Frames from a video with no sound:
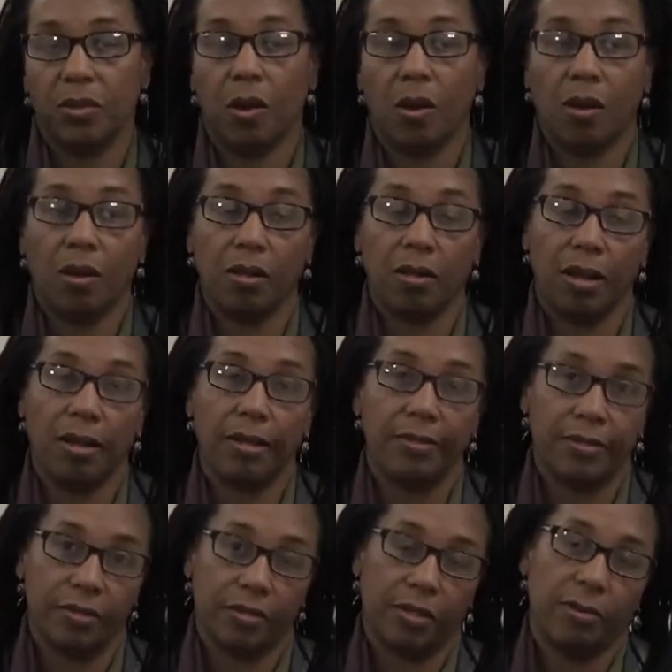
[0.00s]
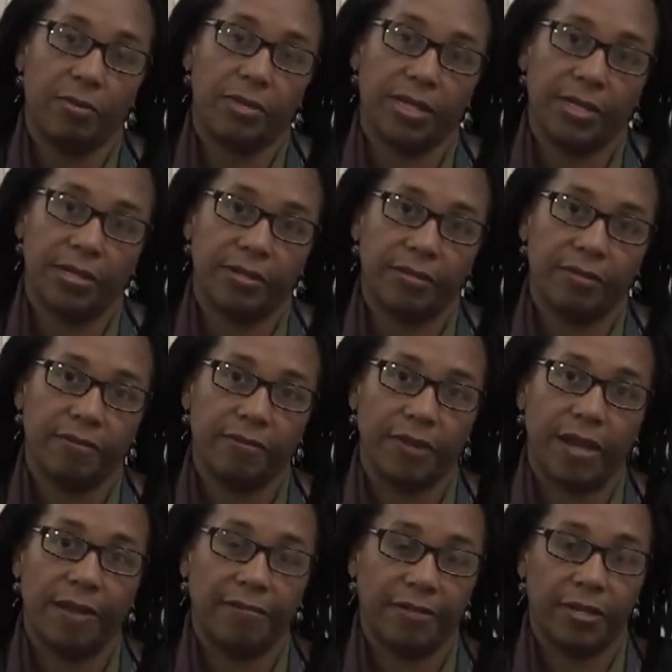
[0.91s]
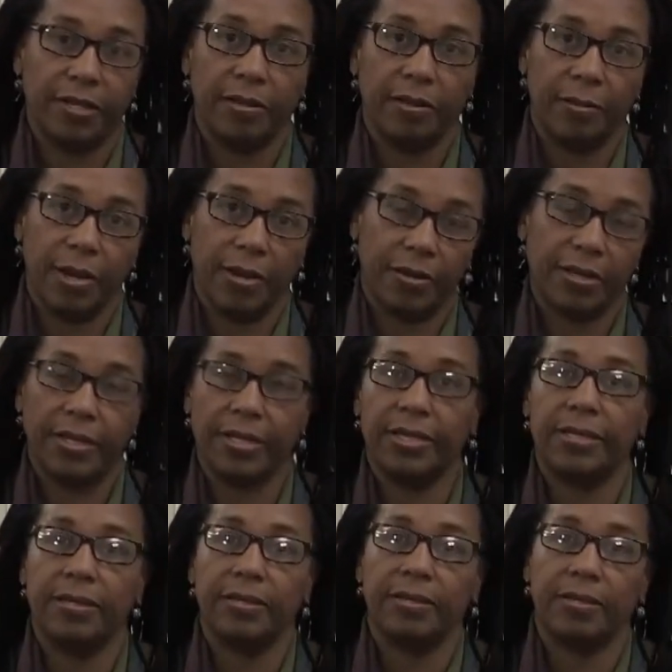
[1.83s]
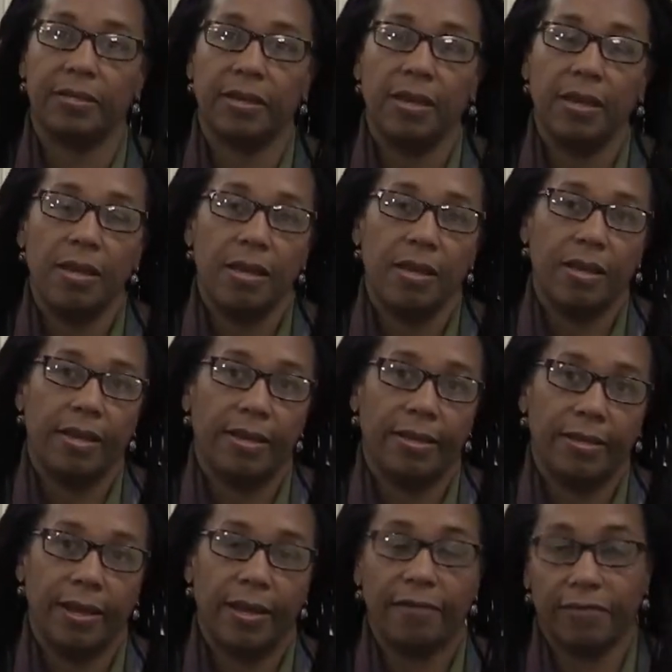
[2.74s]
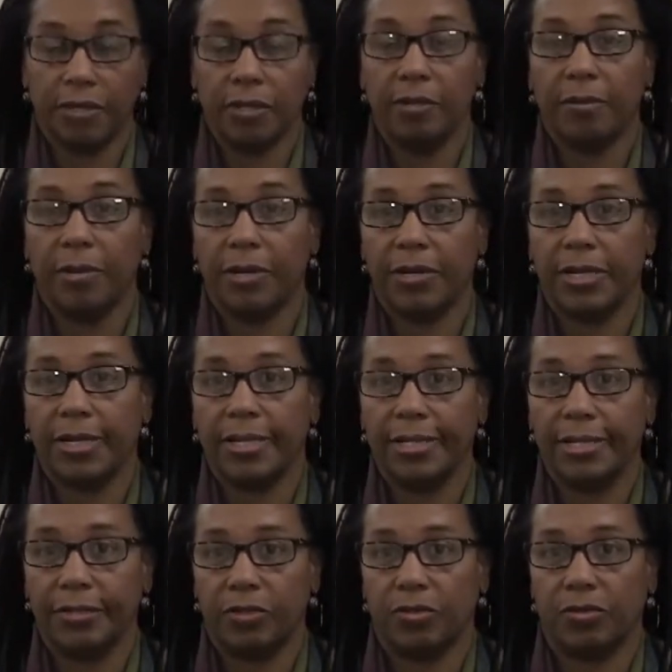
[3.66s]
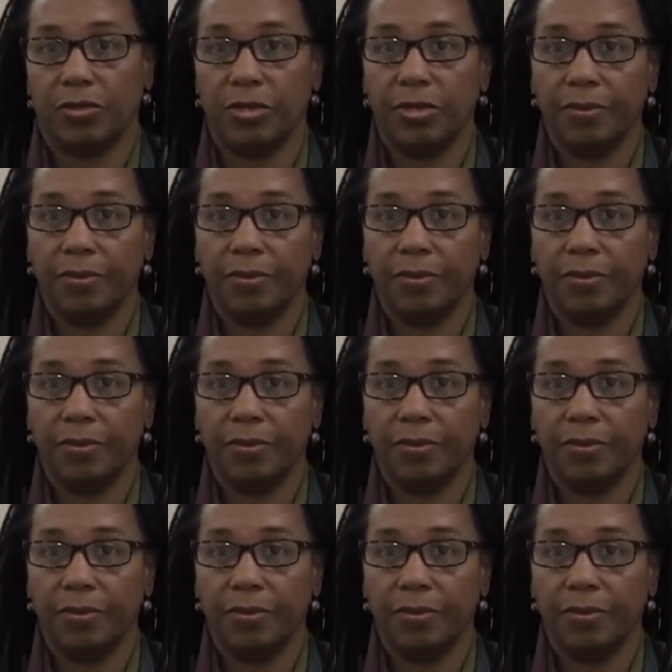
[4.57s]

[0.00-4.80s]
all on the subject of African Americans and African American history.